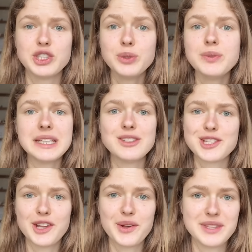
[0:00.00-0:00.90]
You need
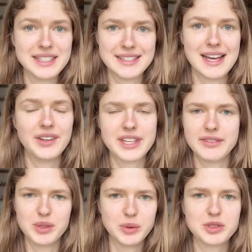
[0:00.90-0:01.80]
to know the details
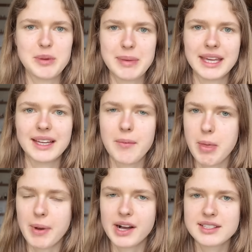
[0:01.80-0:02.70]
if you want to be picking up
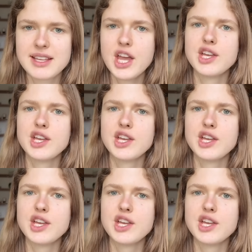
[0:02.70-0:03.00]
the marks.